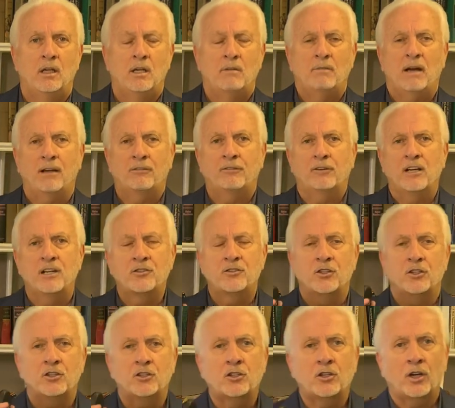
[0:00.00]
My friends,
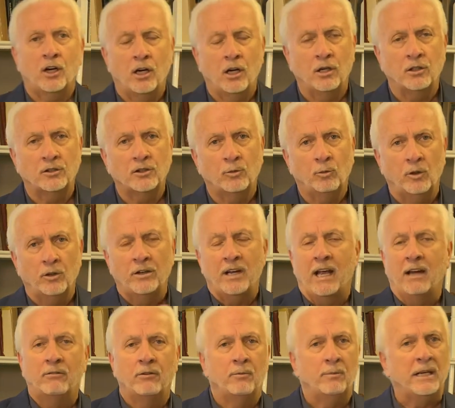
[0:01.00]
the church will
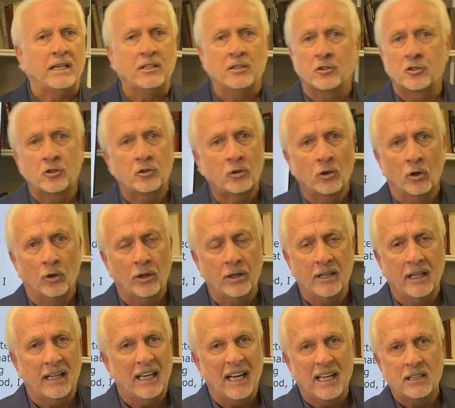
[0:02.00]
never be destroyed.
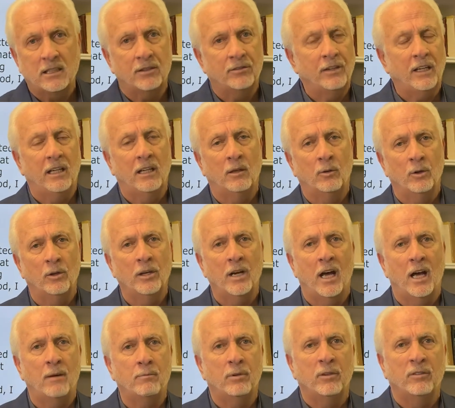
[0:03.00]
The gates of hell will
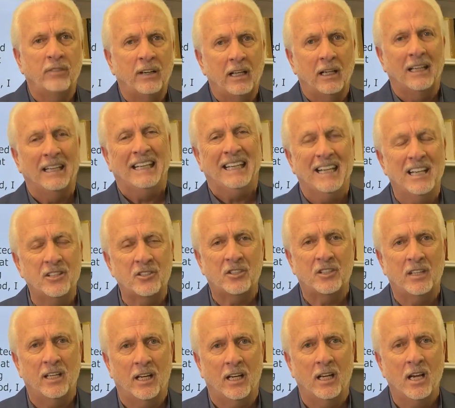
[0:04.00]
not prevail
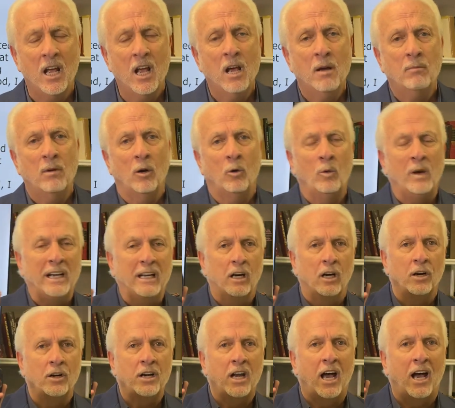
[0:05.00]
against it. But we
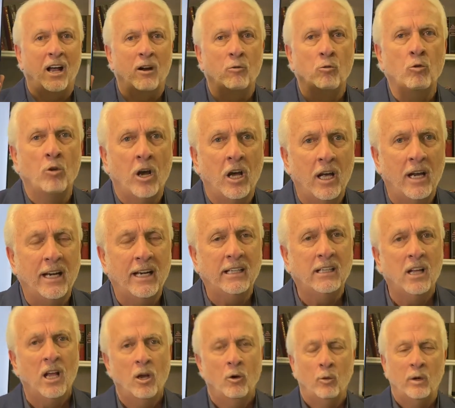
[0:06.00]
are not
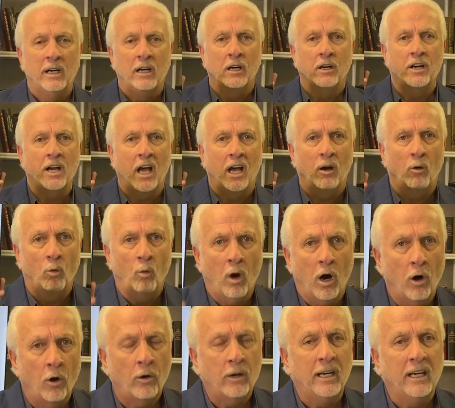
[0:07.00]
running. We are not
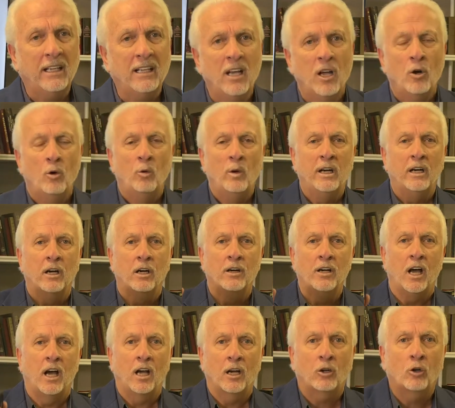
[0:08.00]
walking. We are
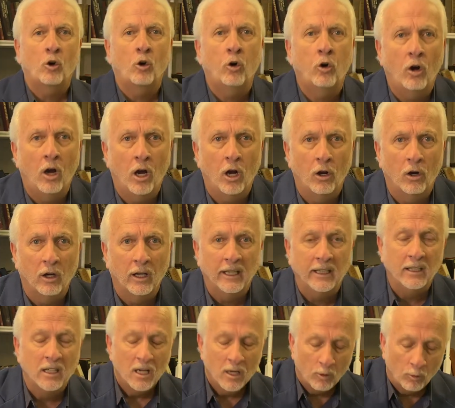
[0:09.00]
not
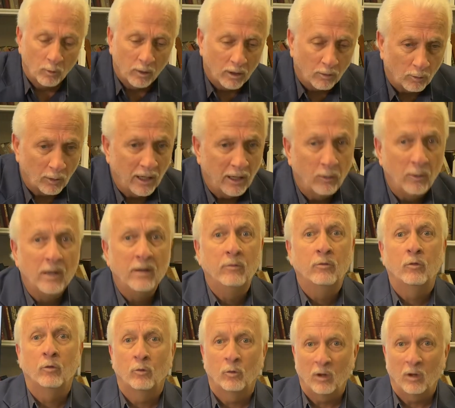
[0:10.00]
crawling. Well,
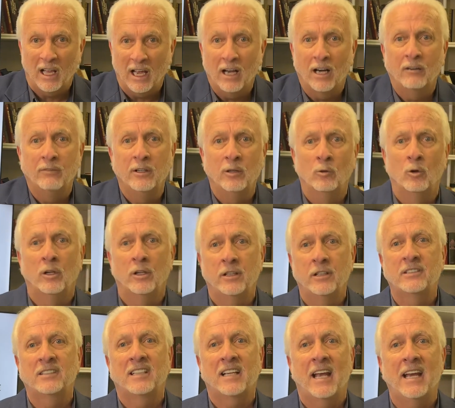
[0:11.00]
however you want
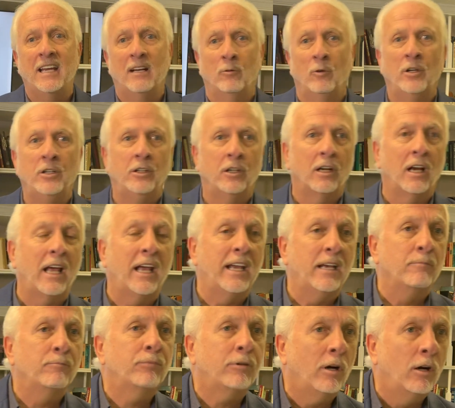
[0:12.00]
to say it, when you're
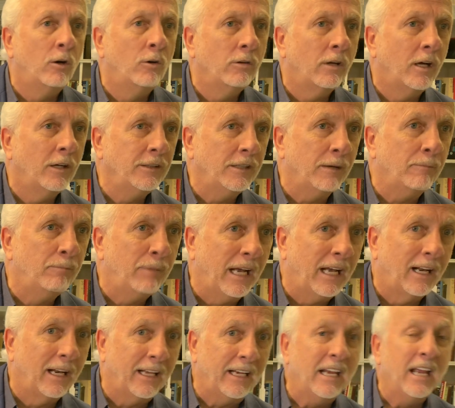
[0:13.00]
laying prone on your
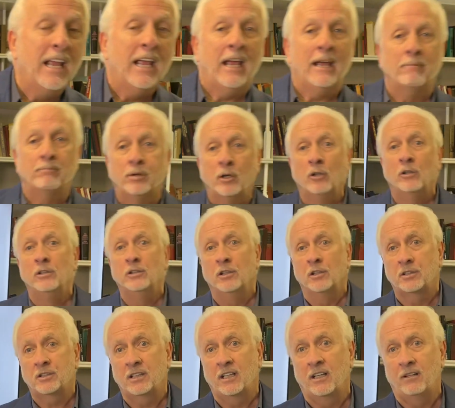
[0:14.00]
belly and pulling
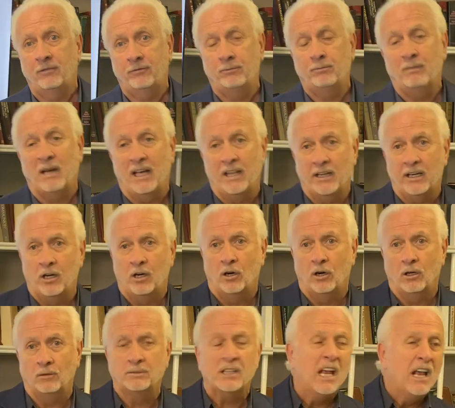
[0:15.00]
yourself by the
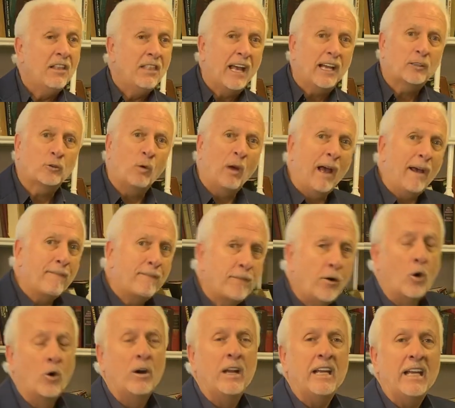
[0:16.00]
arms. That's why
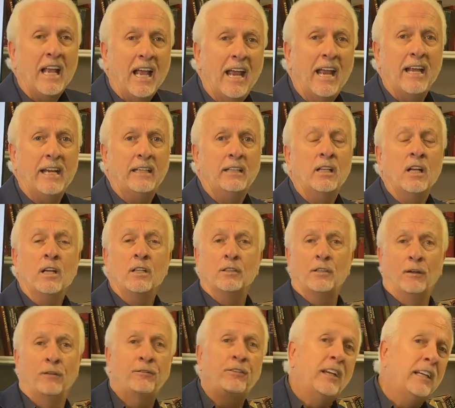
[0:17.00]
48
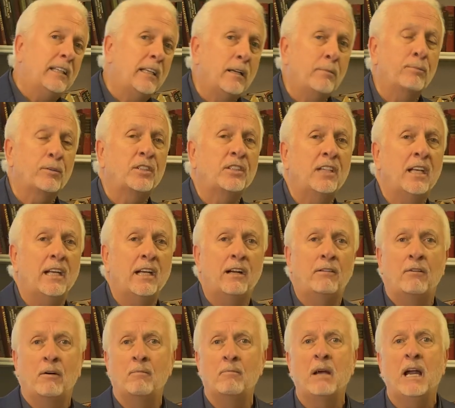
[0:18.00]
to 50% of
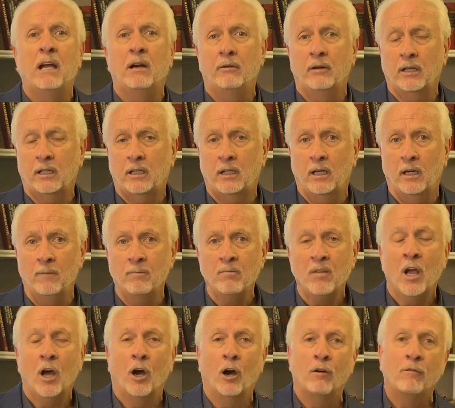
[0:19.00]
America
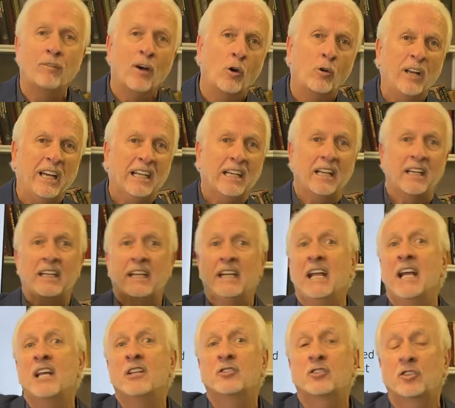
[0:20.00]
are voting
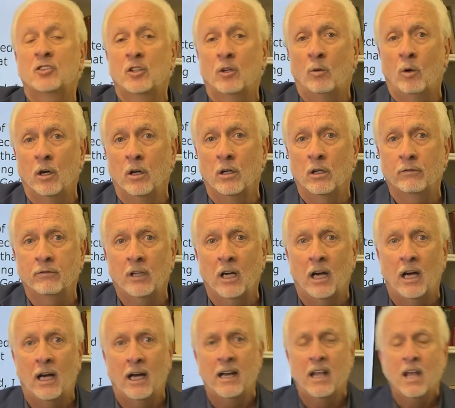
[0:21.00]
against the Word of
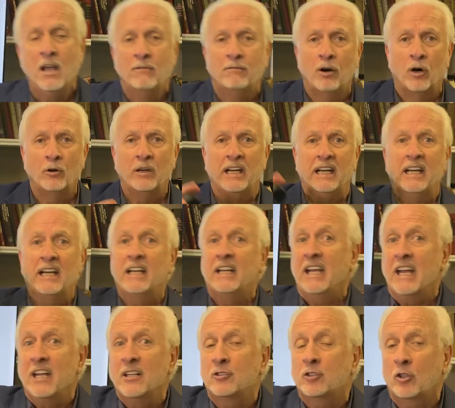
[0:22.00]
God, voting
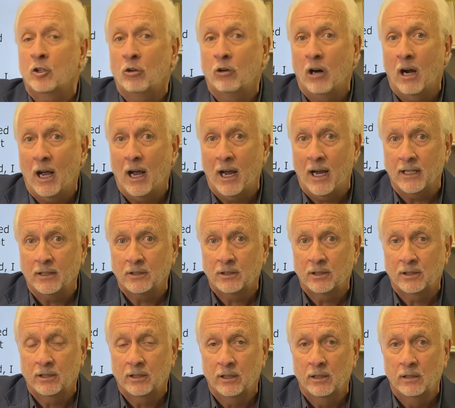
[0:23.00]
against
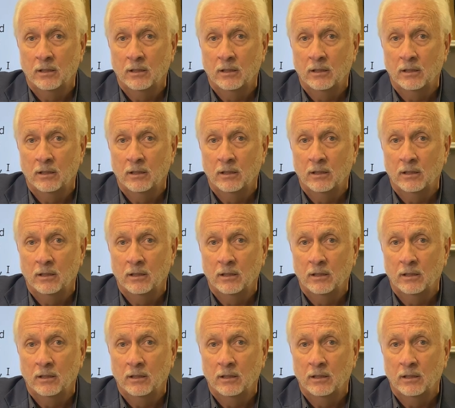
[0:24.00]
Christ.